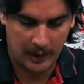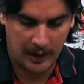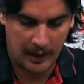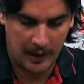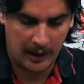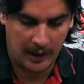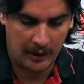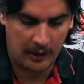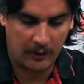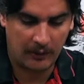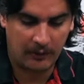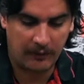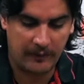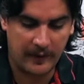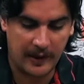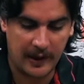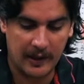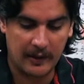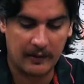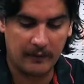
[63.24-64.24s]
and it'll
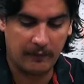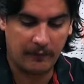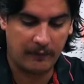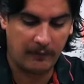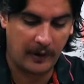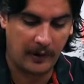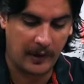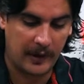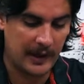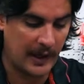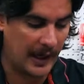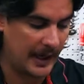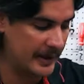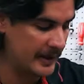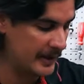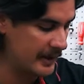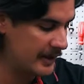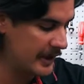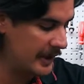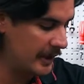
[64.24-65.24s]
fit in very
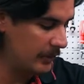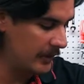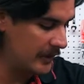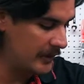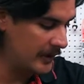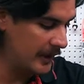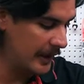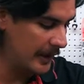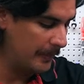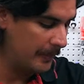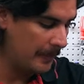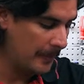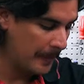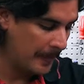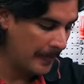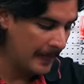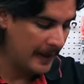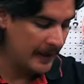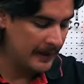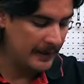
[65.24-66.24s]
nice and seamlessly.
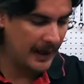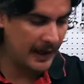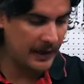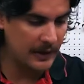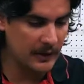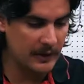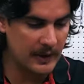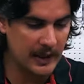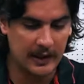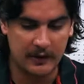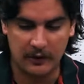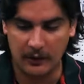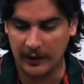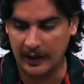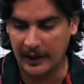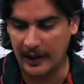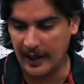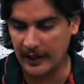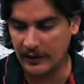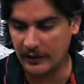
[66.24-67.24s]
Then you need your
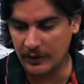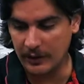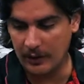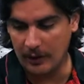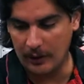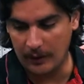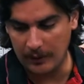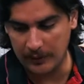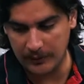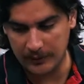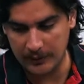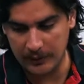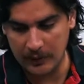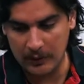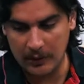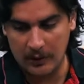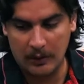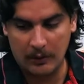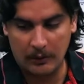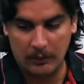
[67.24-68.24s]
connection hose,
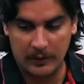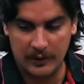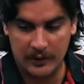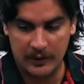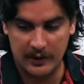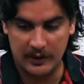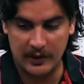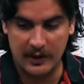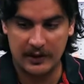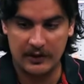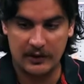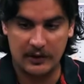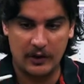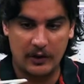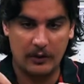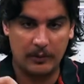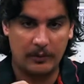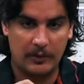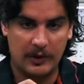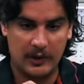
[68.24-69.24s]
which is this
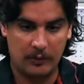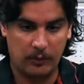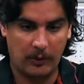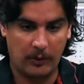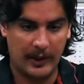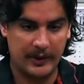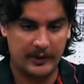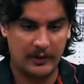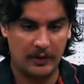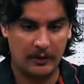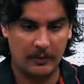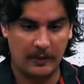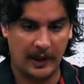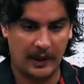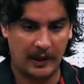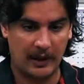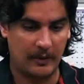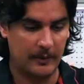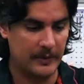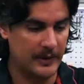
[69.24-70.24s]
tube, this white tube
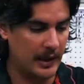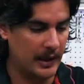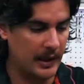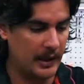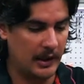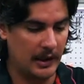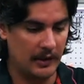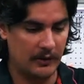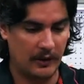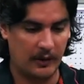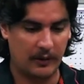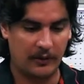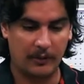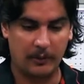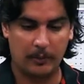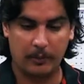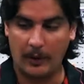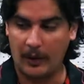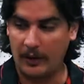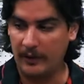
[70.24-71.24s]
that comes in. It's
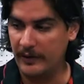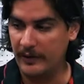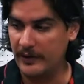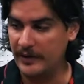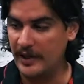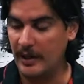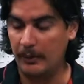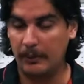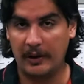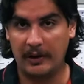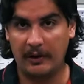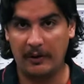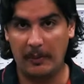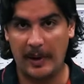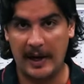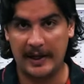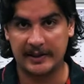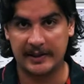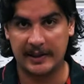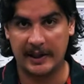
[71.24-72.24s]
also part of the Set Blender
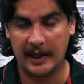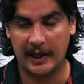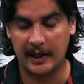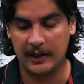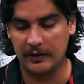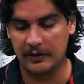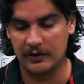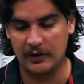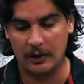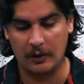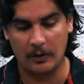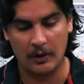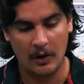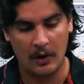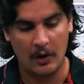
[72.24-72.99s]
Max kit. So